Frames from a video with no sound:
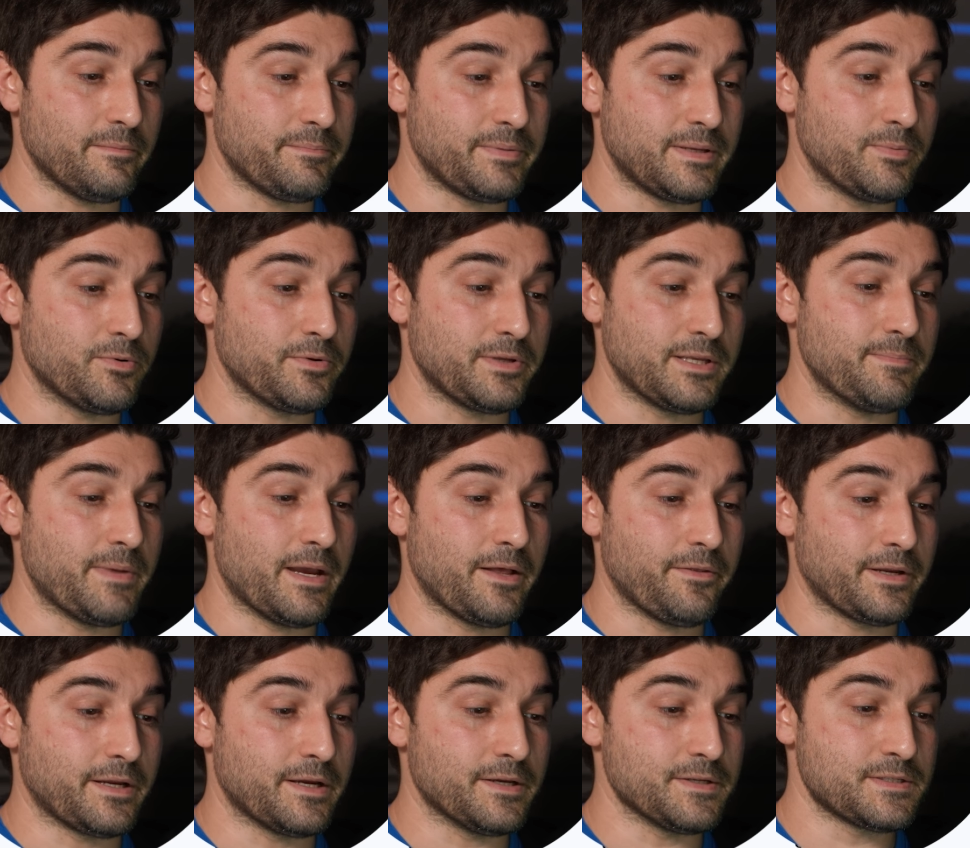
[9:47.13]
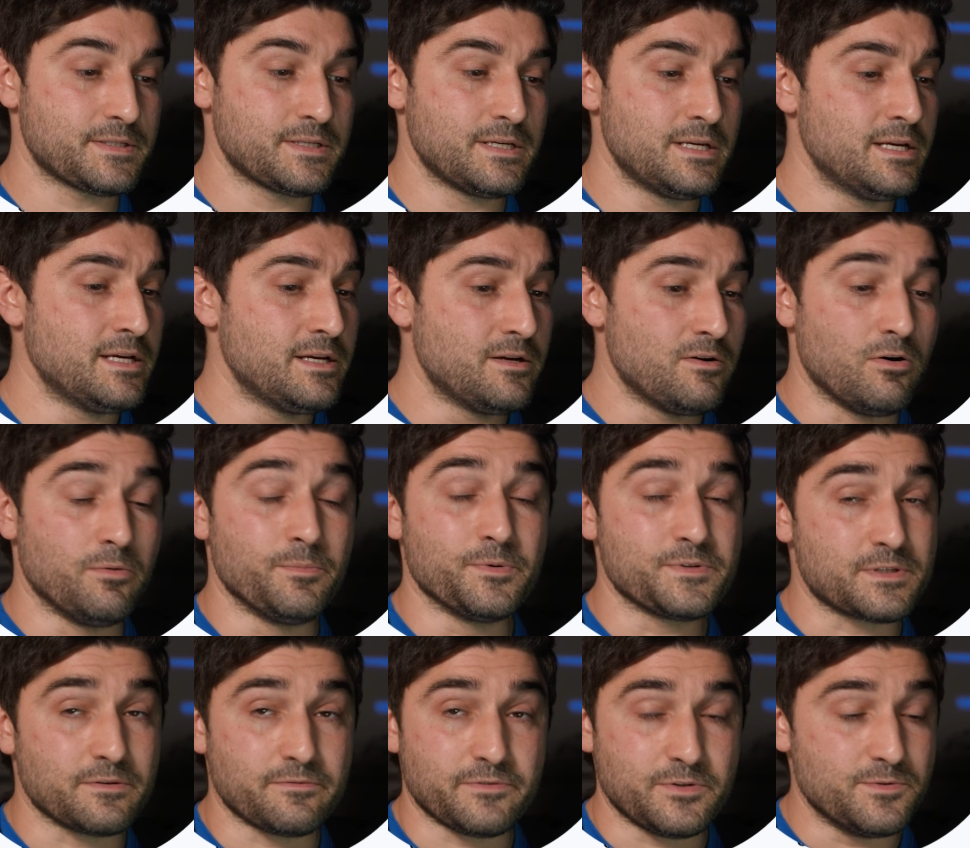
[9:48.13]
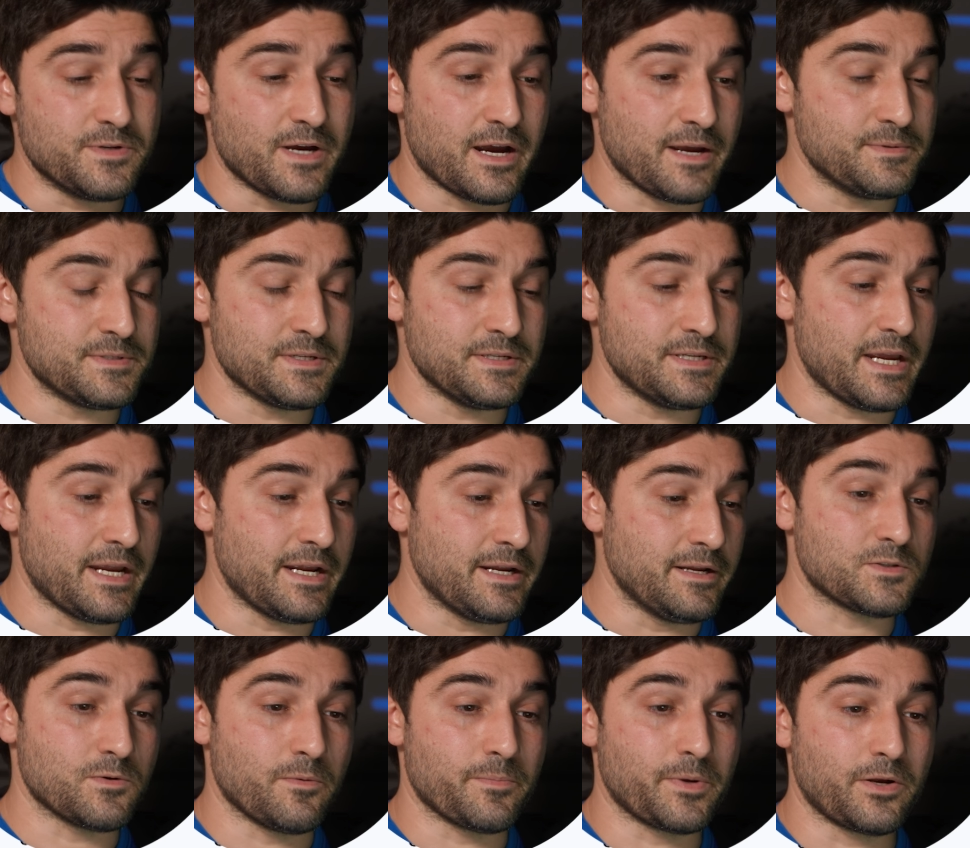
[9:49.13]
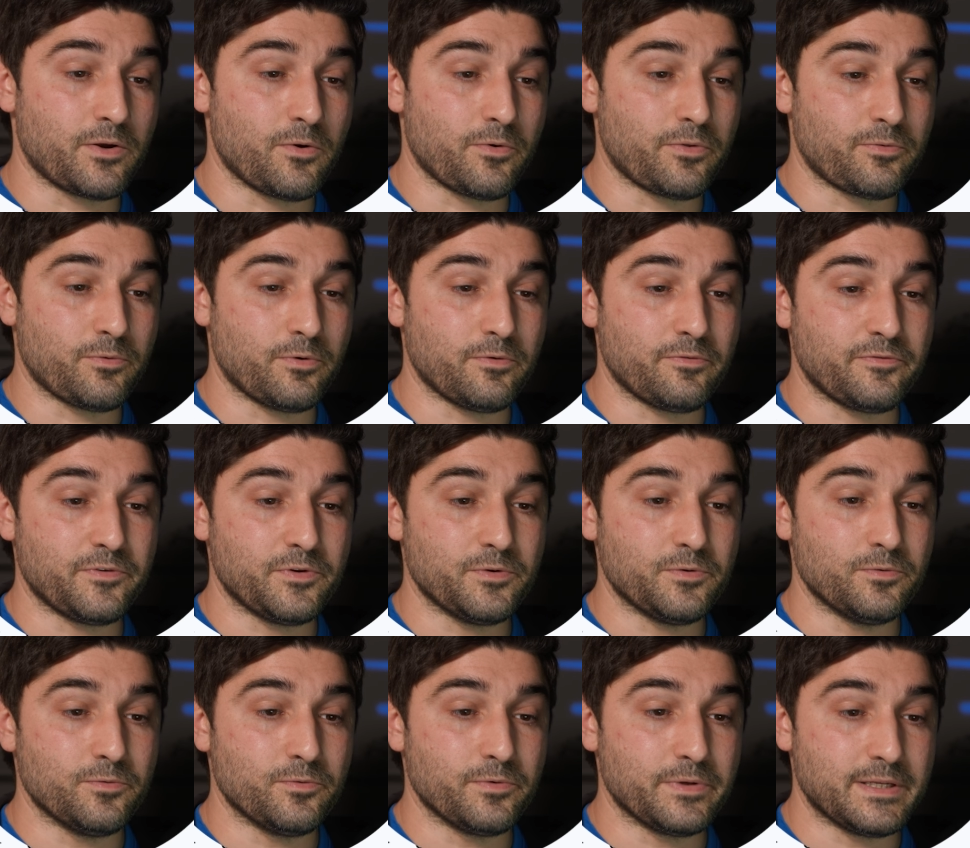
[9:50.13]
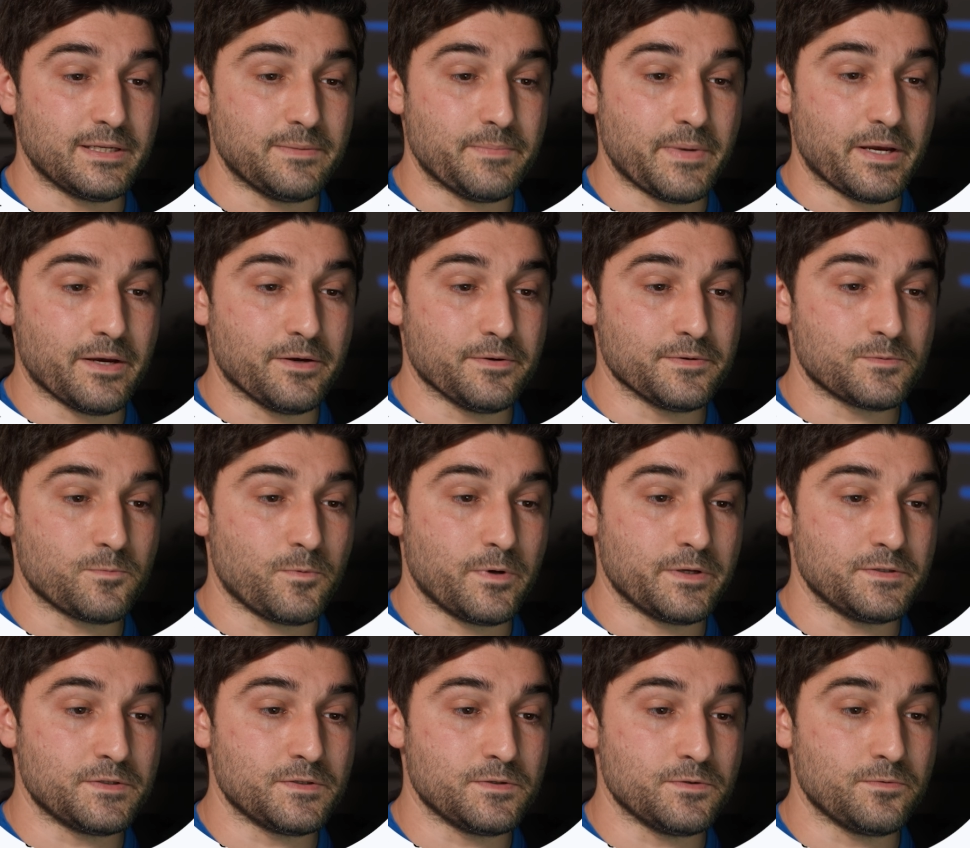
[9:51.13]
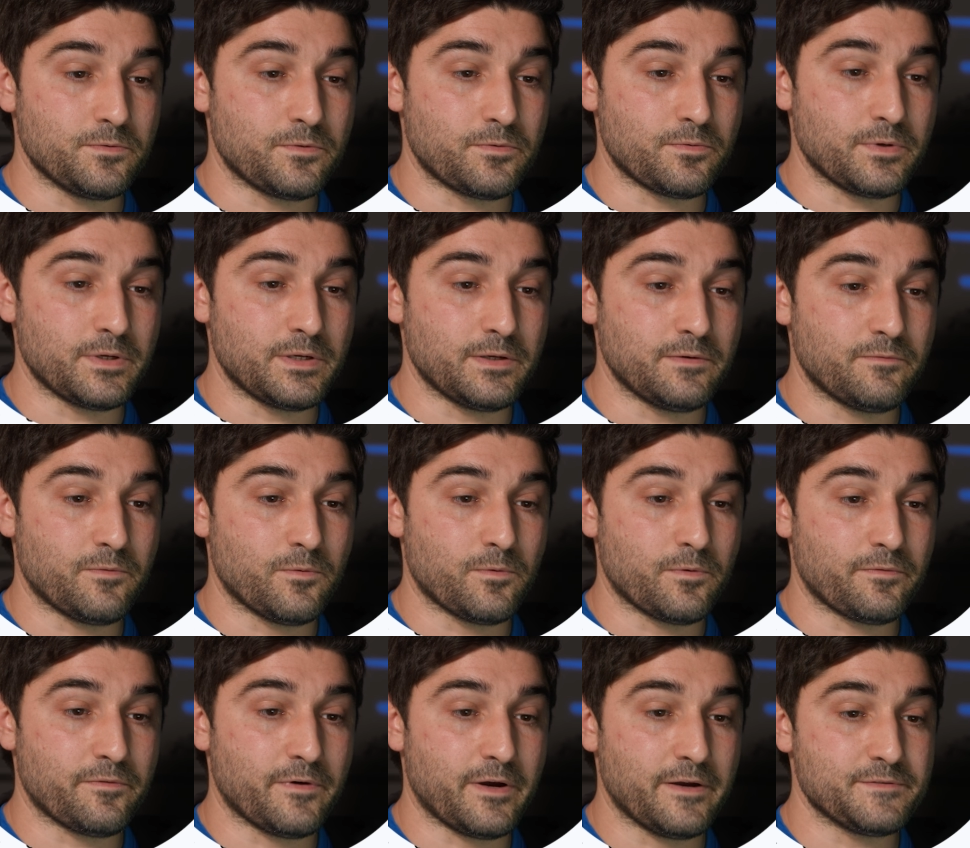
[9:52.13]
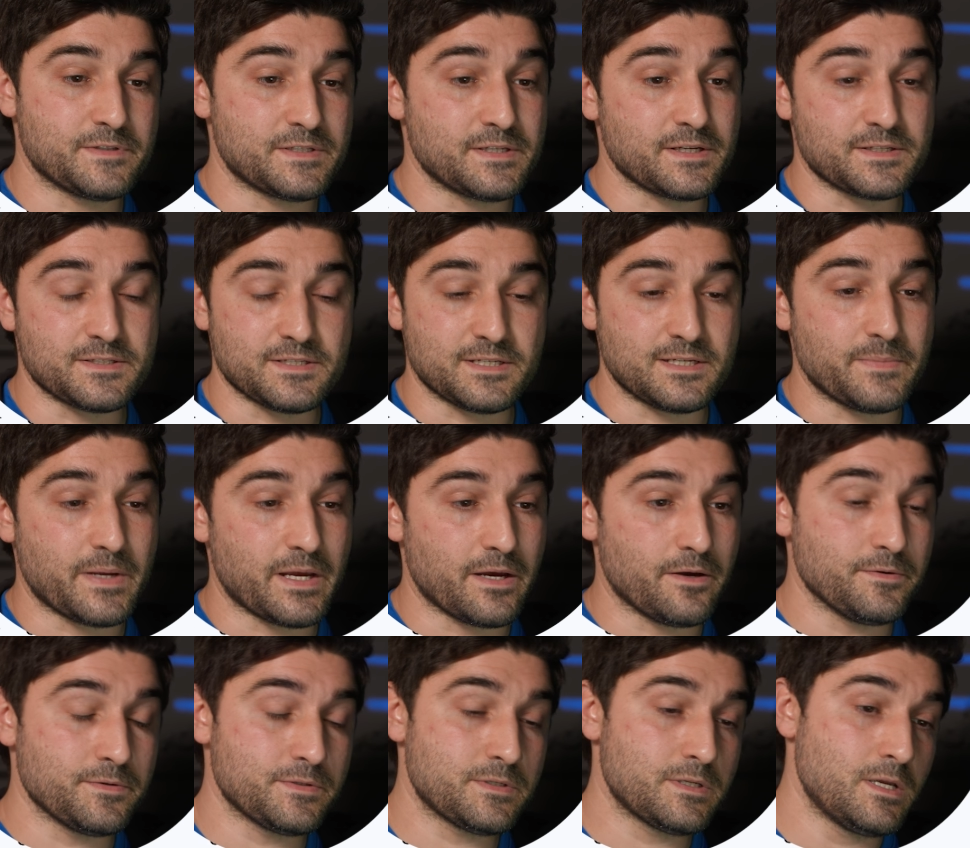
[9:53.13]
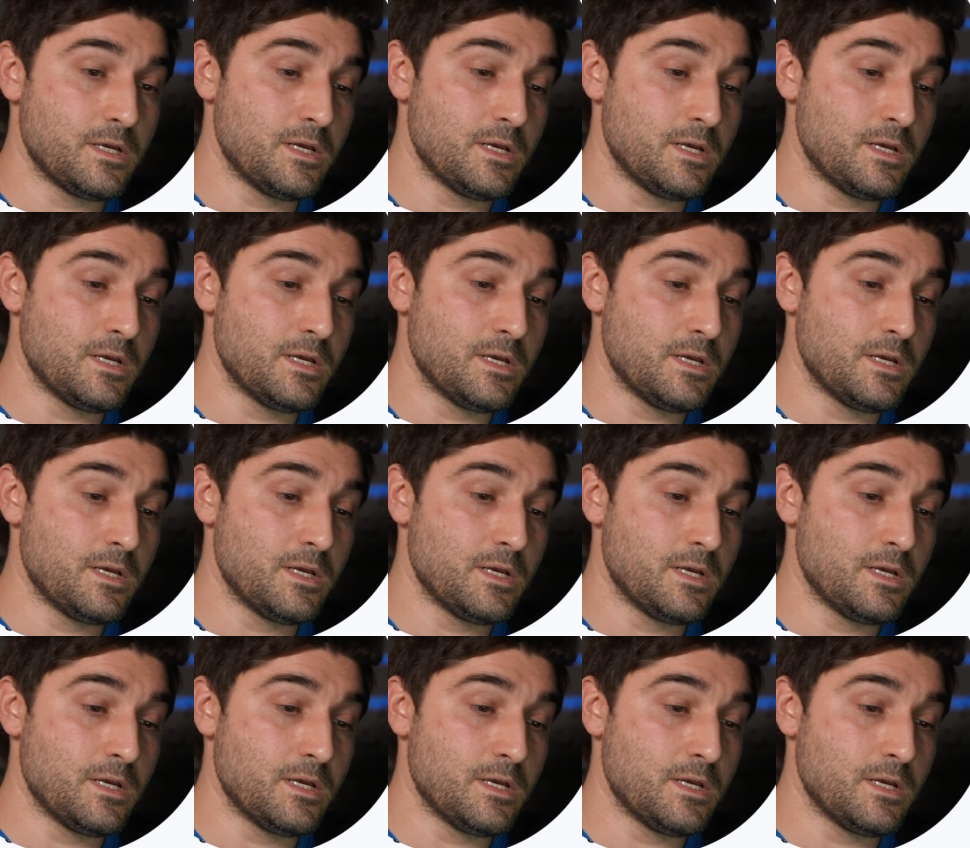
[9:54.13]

people emailing us. almost a few times a day. So I'm going to go through a few emails, 1, 2, 3, 4, 5, 6 emails